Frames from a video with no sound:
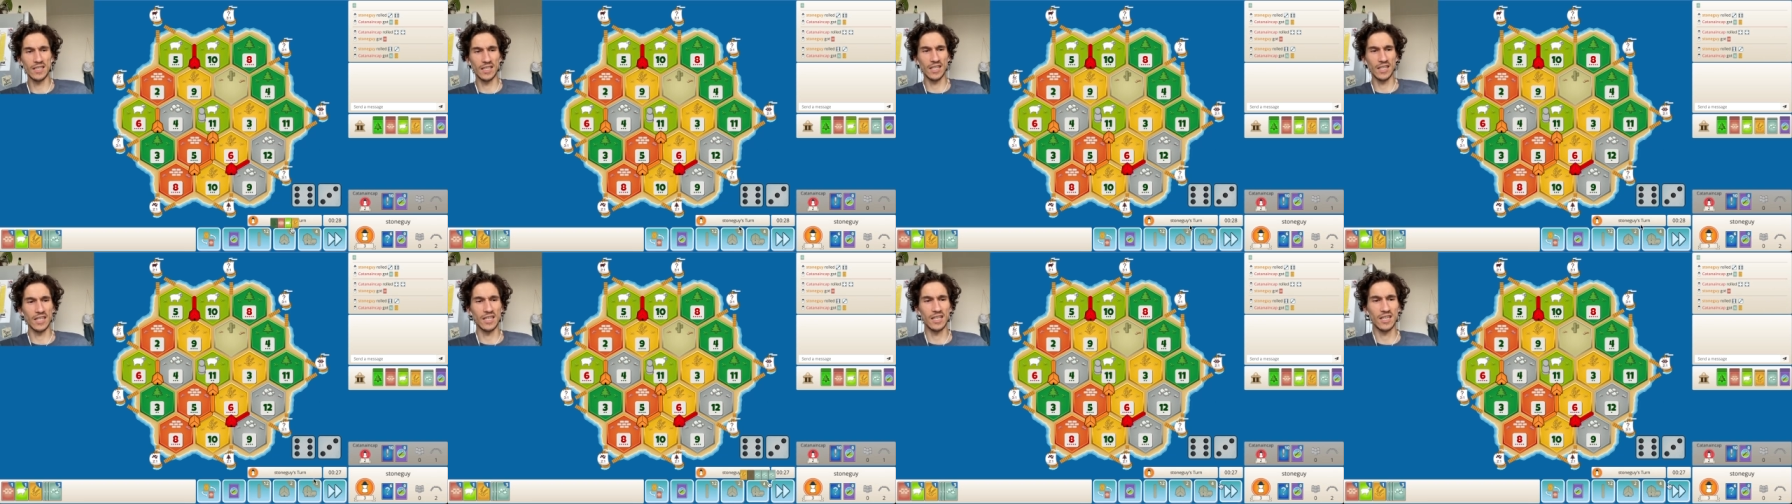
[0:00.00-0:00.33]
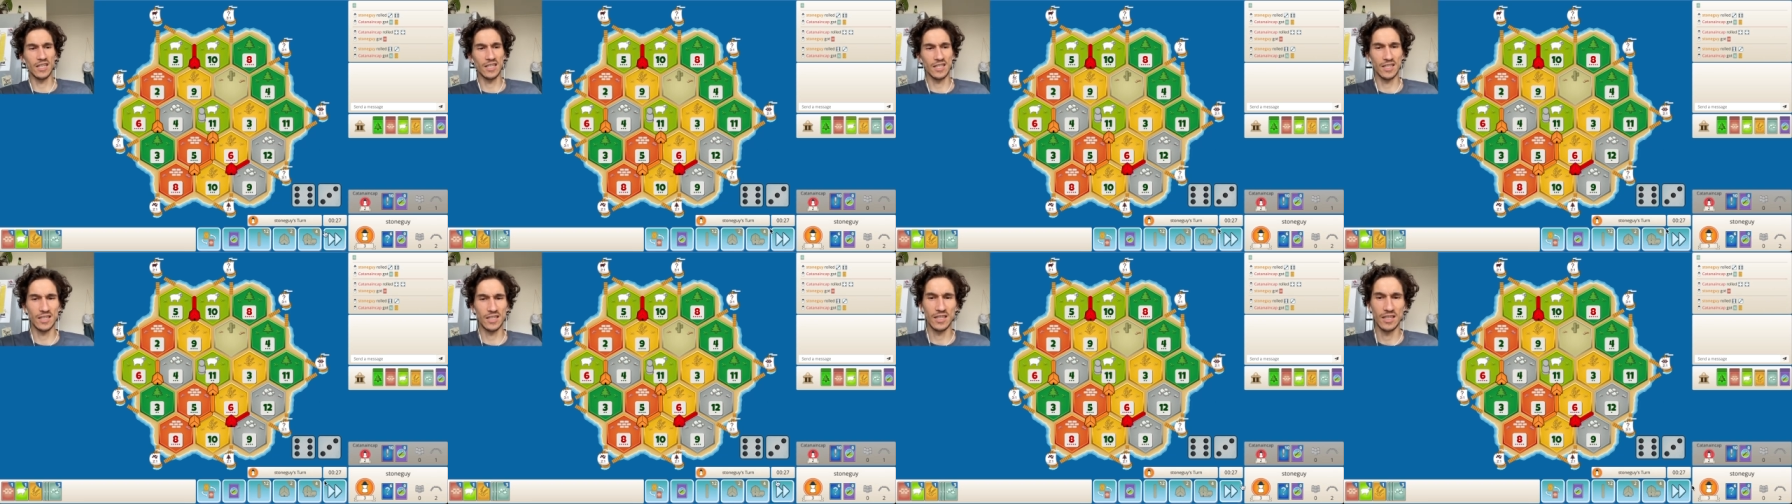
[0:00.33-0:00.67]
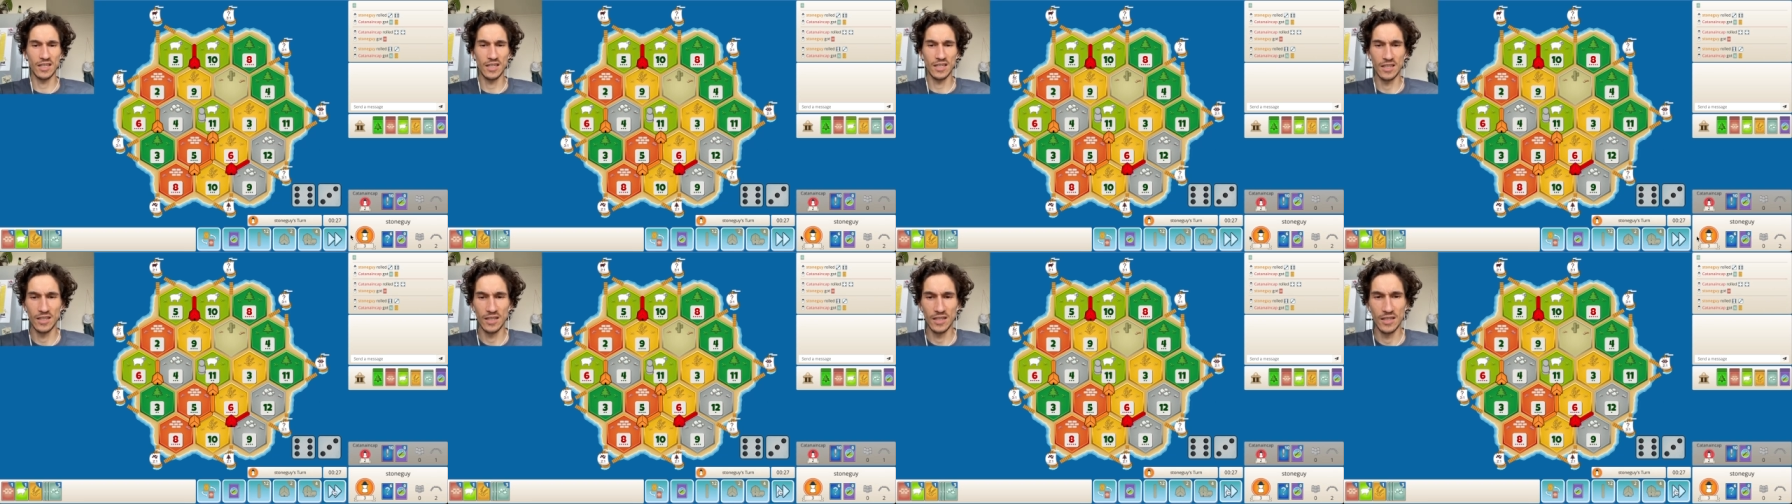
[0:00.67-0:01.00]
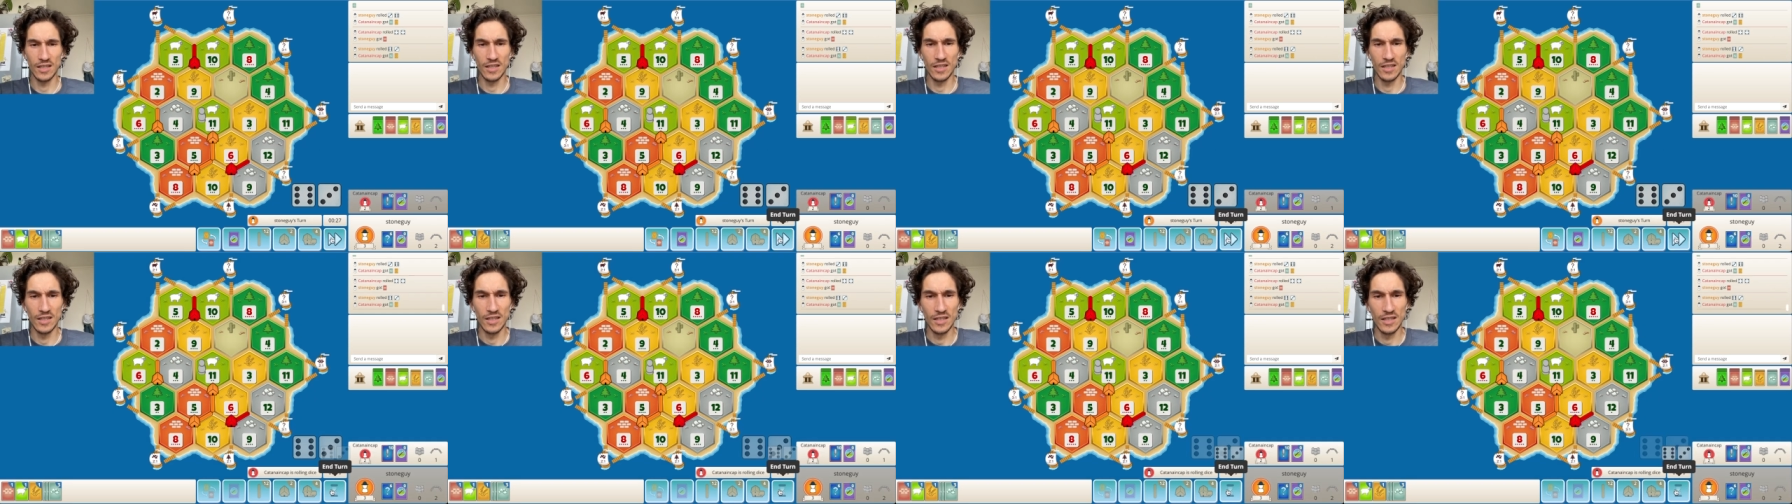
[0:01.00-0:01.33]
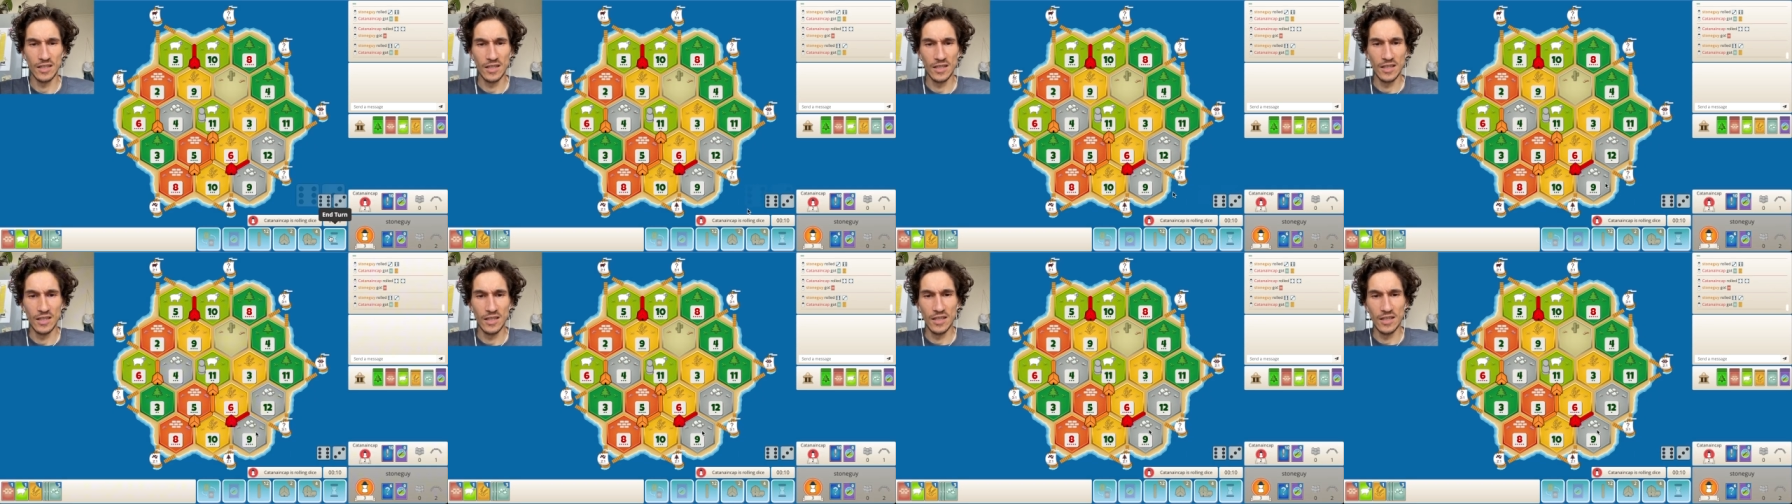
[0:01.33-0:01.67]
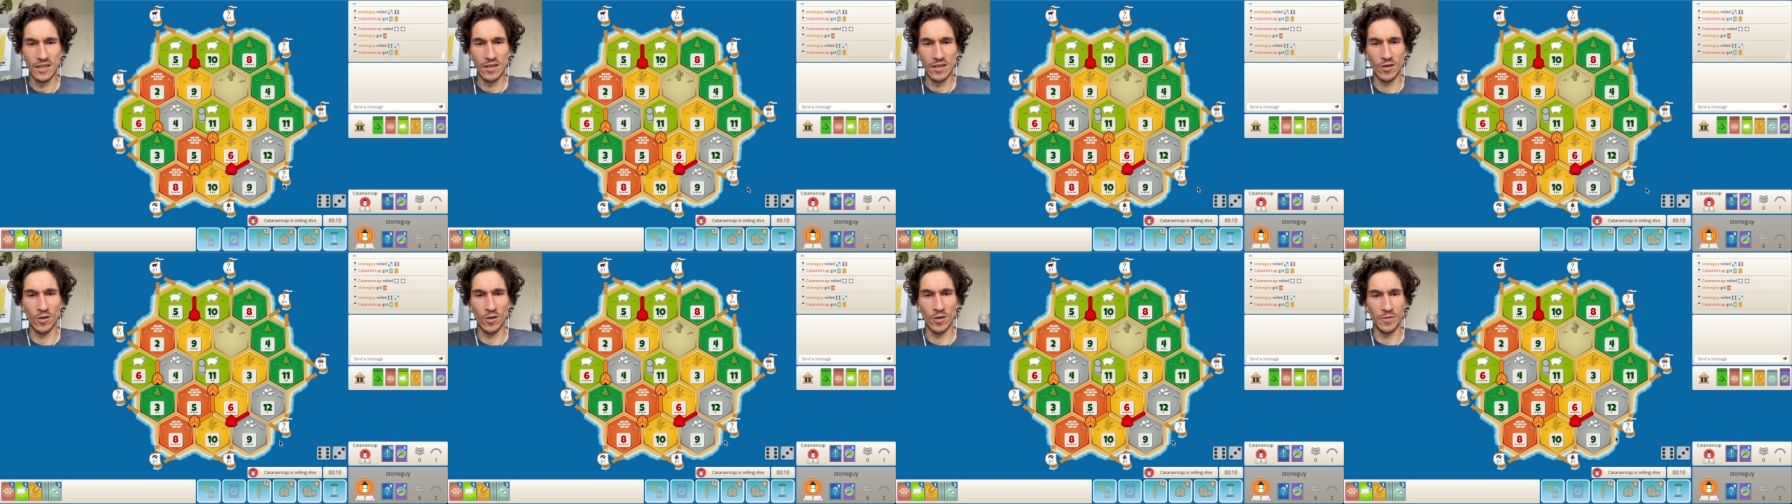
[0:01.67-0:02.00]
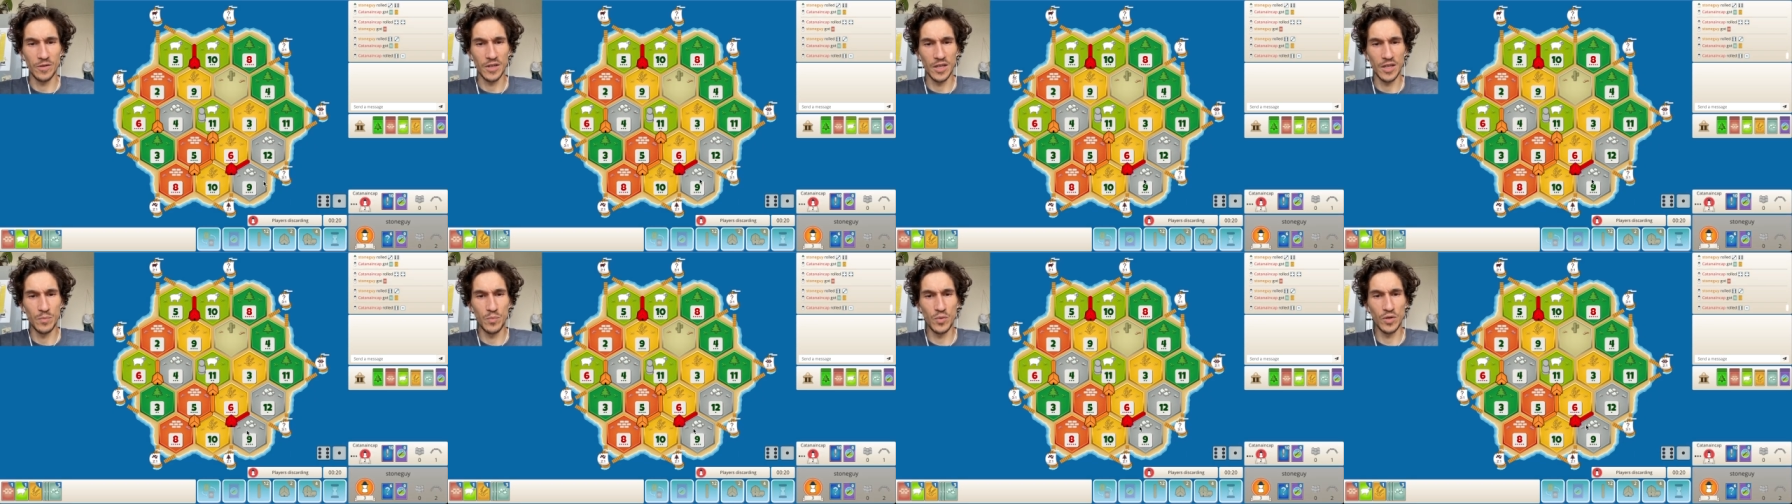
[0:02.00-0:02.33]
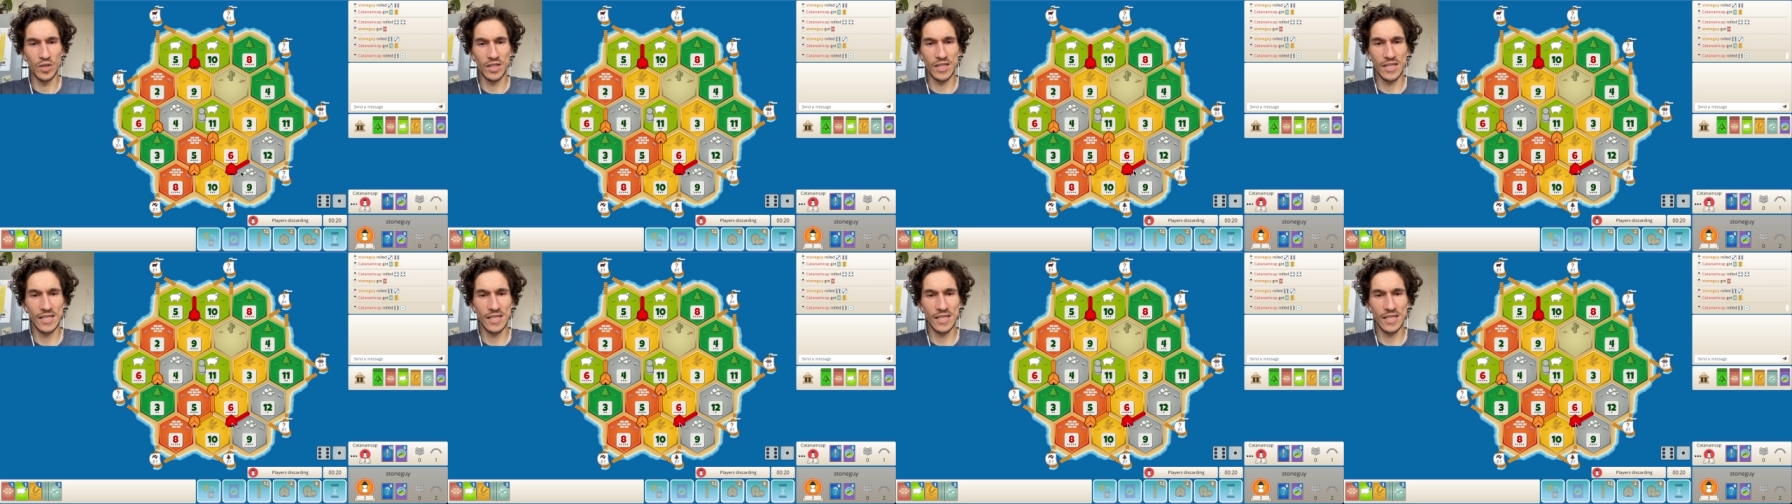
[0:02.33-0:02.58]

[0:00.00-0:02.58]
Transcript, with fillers: He has. Oh, if he builds